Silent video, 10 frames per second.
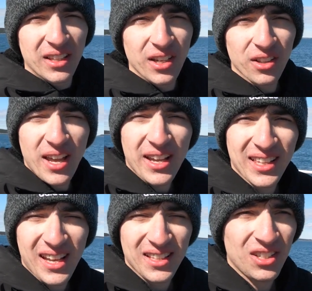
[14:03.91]
they're like
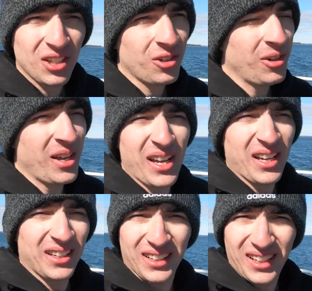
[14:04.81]
that too,
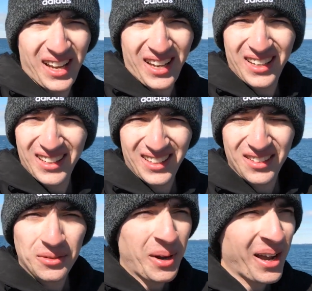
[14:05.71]

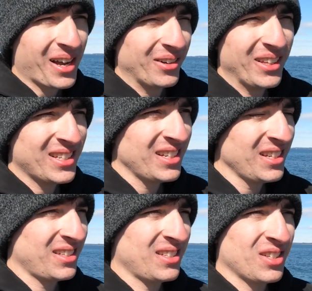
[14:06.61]
and wow, it's
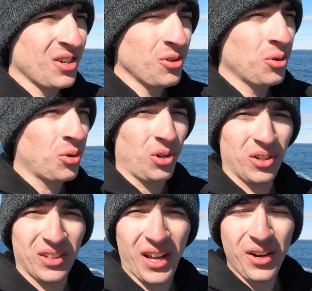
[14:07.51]
just so cool.
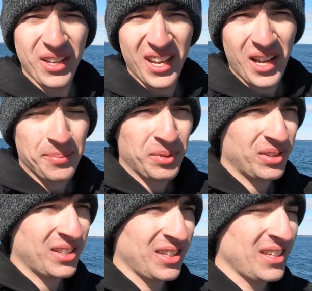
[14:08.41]
I don't get up
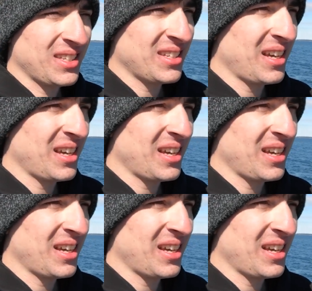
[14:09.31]
to this